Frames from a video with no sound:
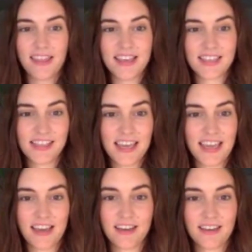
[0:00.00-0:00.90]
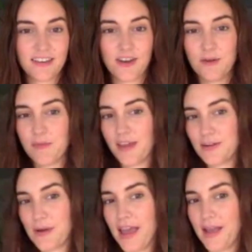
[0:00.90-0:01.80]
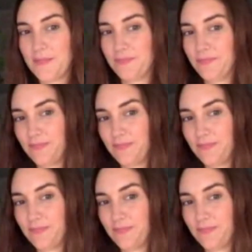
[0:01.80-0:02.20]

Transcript: at this link. No, other way.